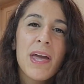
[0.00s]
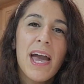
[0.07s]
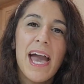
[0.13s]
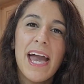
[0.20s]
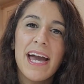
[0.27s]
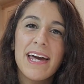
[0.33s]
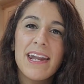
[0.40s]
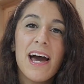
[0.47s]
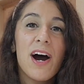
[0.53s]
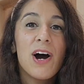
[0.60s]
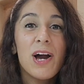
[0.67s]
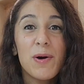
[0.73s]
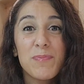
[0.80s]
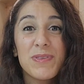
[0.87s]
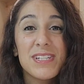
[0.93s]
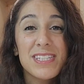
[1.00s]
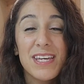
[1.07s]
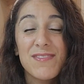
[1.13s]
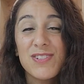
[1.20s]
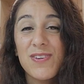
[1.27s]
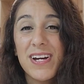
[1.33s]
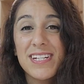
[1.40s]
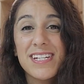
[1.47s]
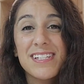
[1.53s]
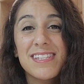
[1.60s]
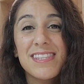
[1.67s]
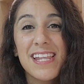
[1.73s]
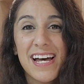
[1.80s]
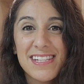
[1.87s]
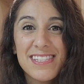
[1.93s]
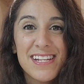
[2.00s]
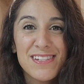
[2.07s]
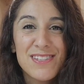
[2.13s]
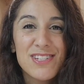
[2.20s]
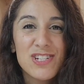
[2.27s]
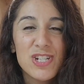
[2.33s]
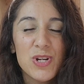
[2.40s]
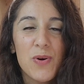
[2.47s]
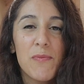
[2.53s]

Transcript: And I hope this gives you ideas in that sense too,